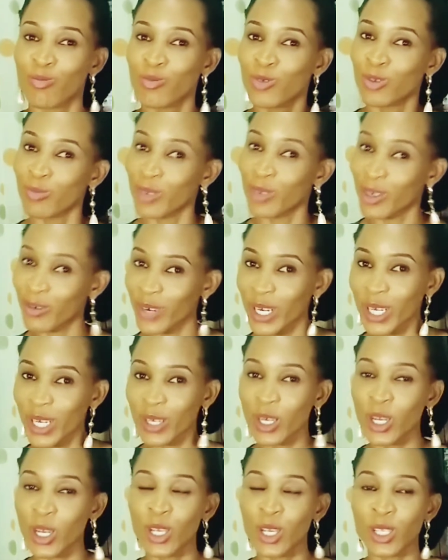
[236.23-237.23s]
would be
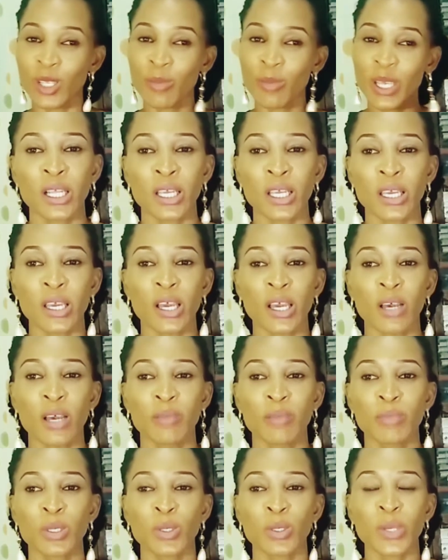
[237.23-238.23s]
green. So basically,
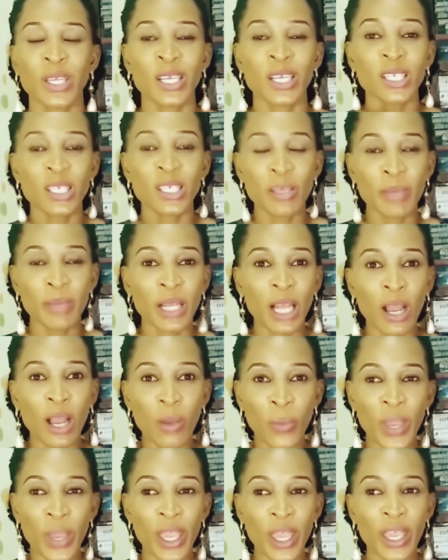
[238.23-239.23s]
um, so in a
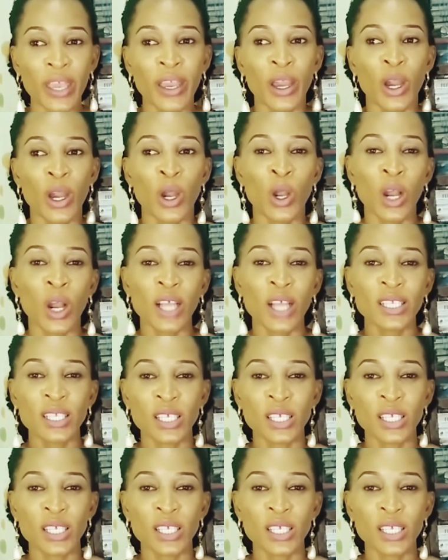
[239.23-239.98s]
similar way, God